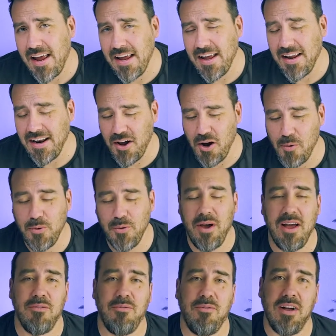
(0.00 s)
And I hope
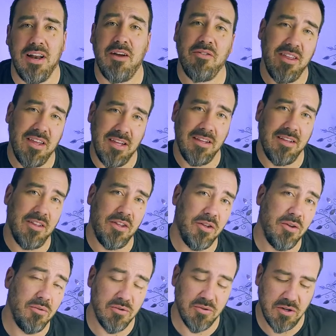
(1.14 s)
you had fun. Everything
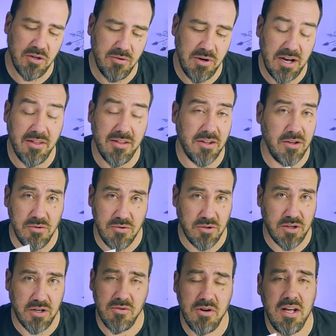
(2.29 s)
that you drew, anything you
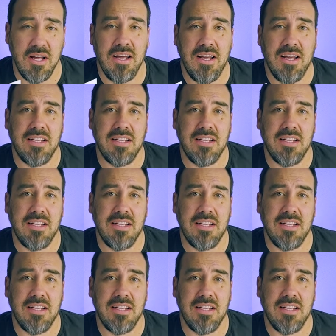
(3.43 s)
drew,